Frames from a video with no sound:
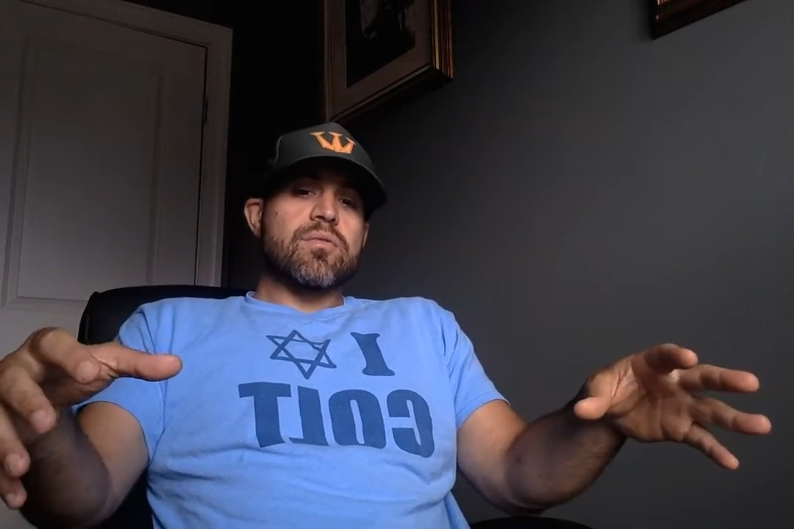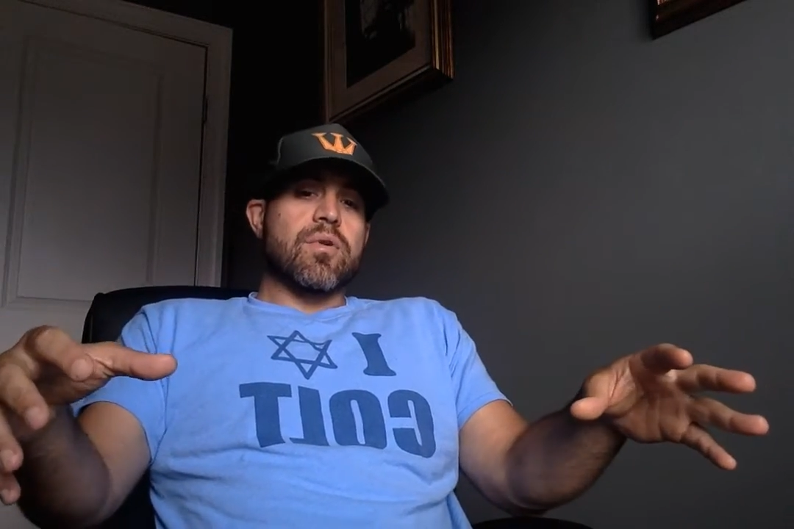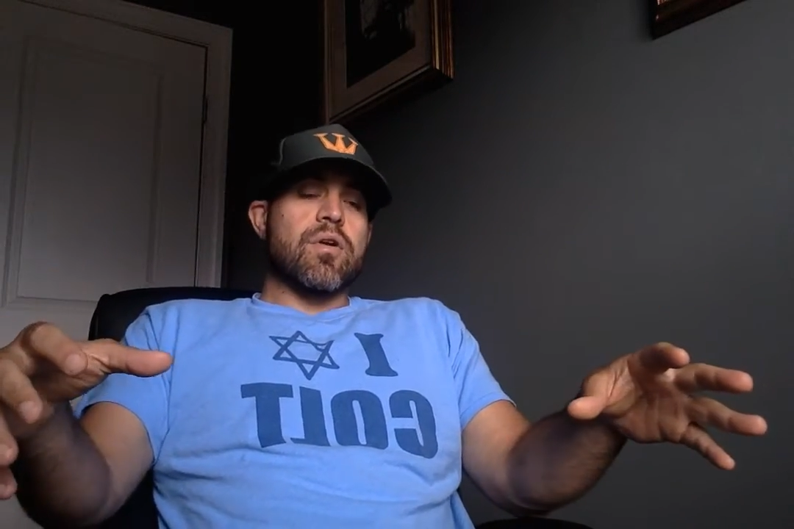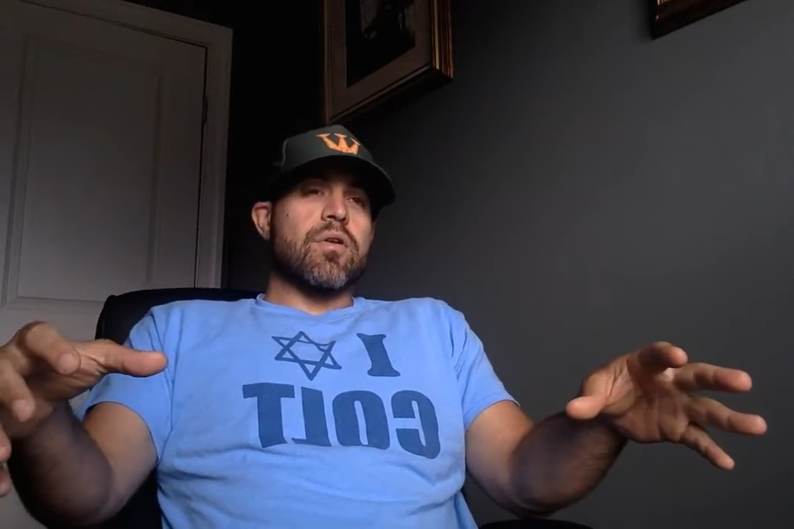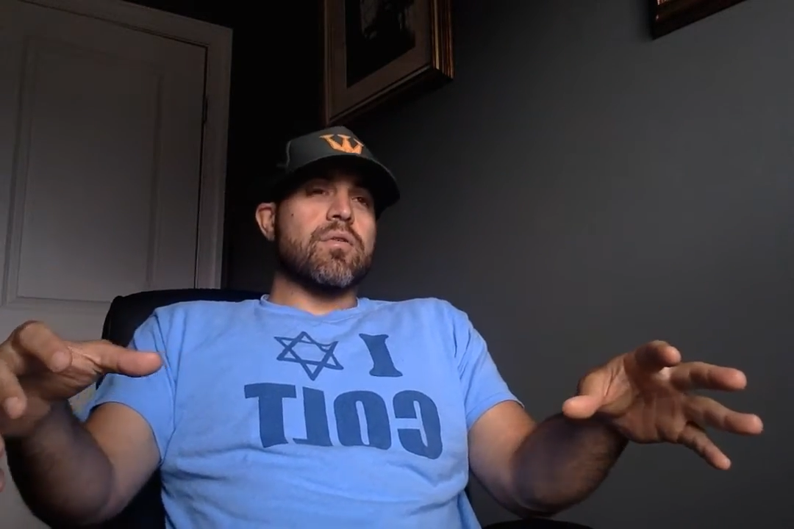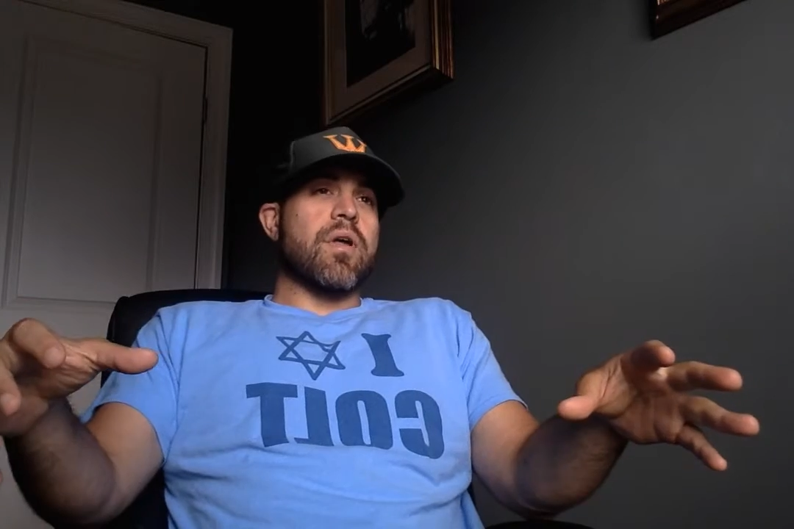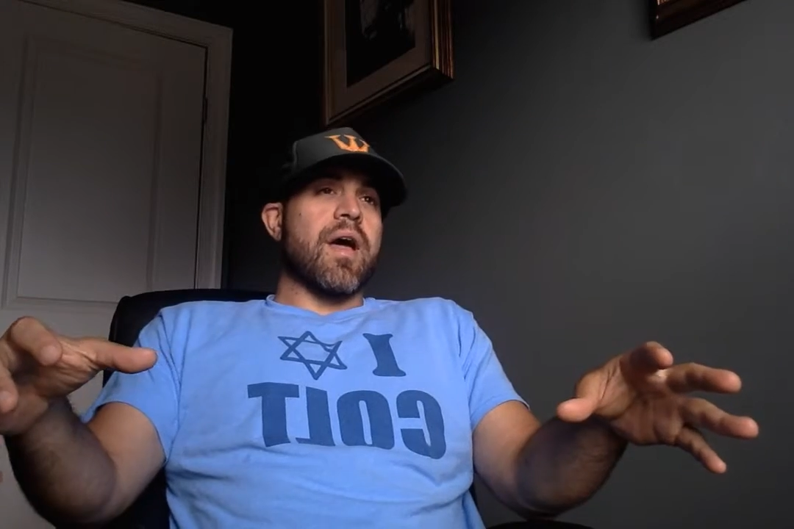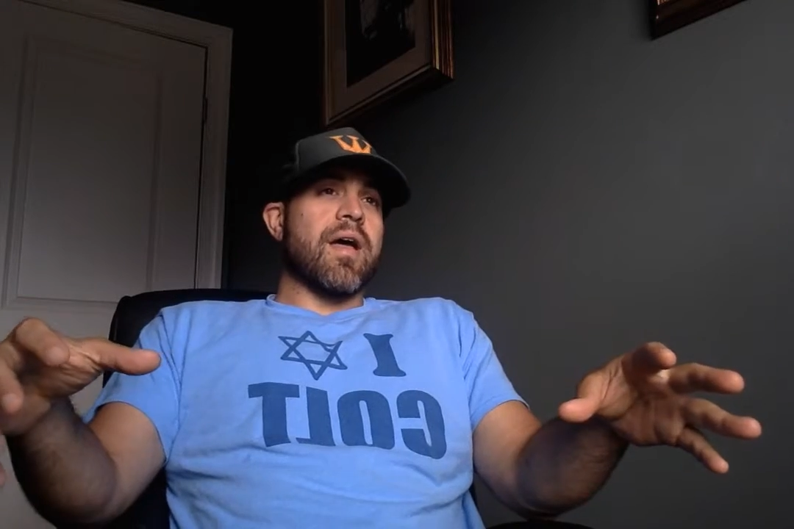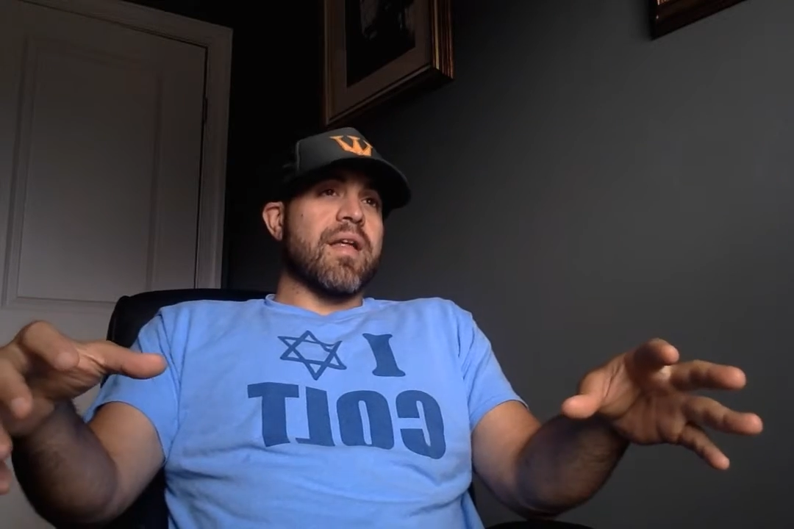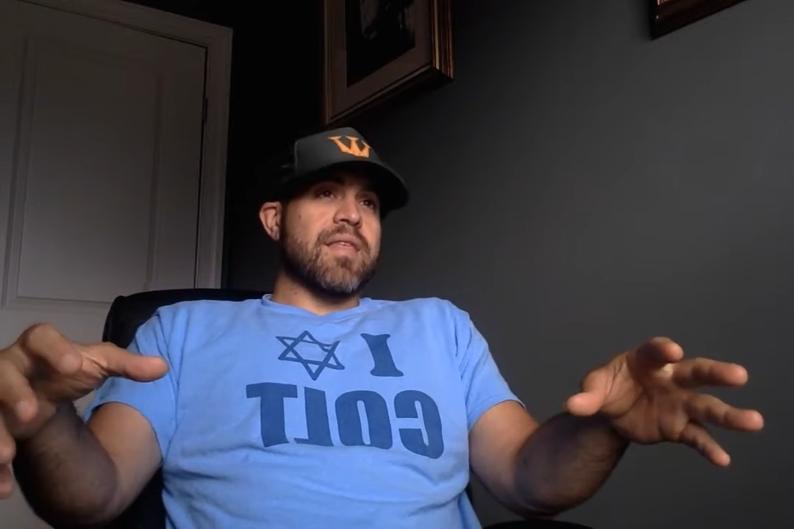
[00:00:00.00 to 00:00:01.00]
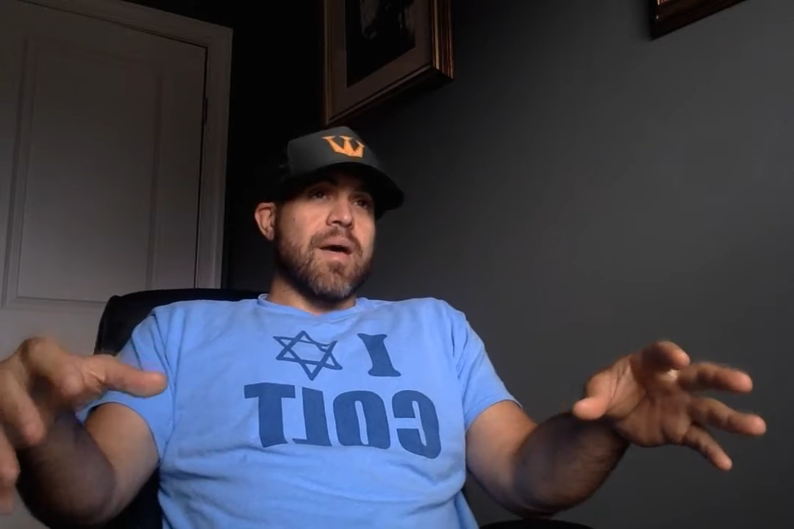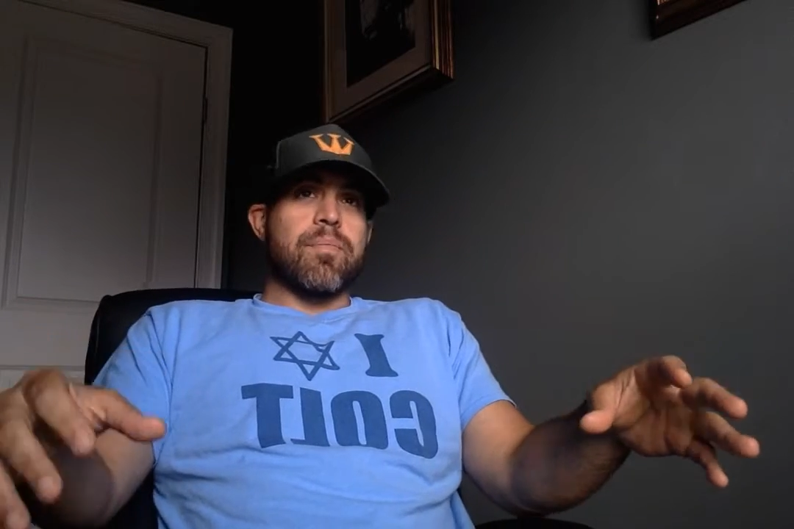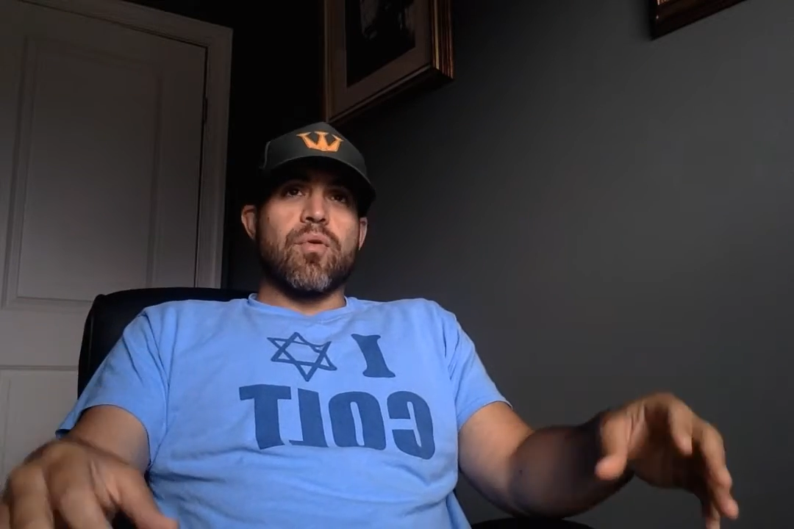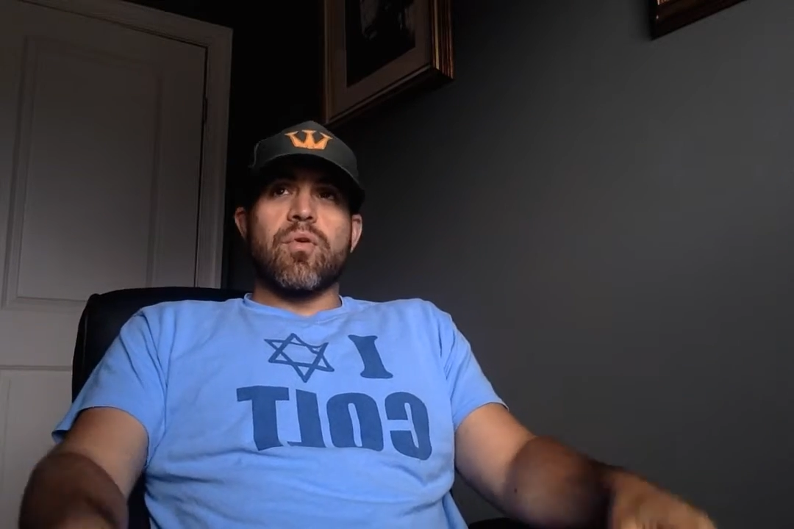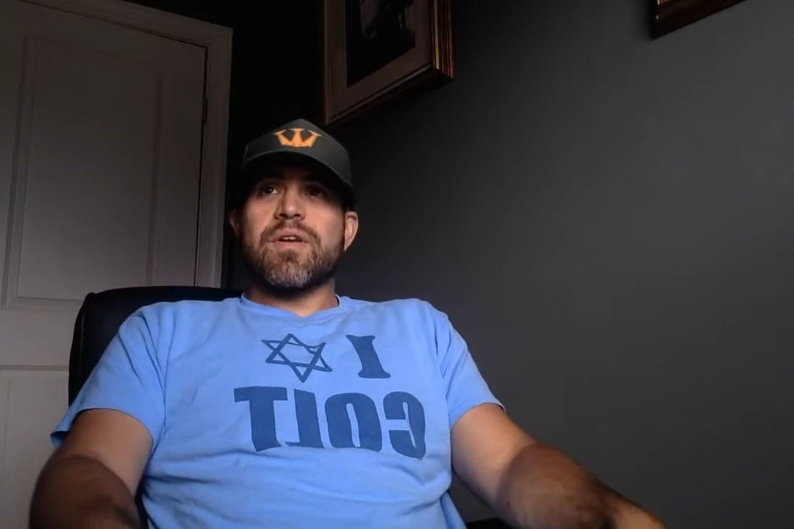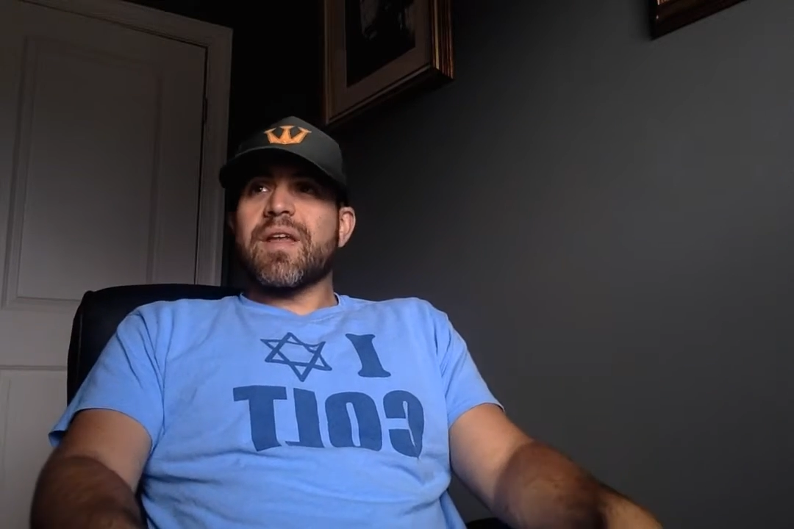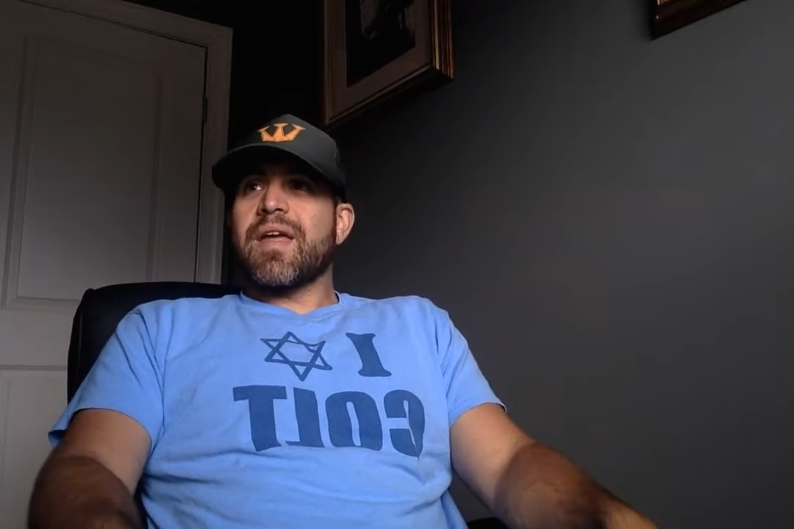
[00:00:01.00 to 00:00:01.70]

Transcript: road at that point.